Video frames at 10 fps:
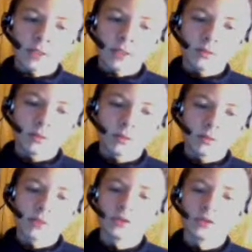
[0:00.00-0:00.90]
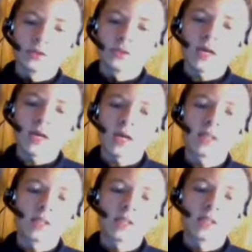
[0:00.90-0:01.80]
The pistols are not
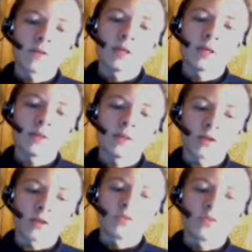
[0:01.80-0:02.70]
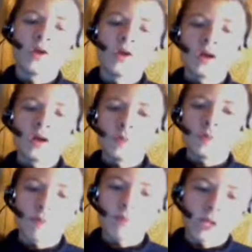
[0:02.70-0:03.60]
significant enough to be
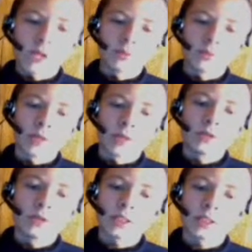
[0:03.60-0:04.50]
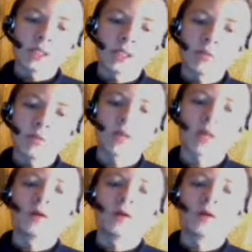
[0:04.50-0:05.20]
major players in this game yet.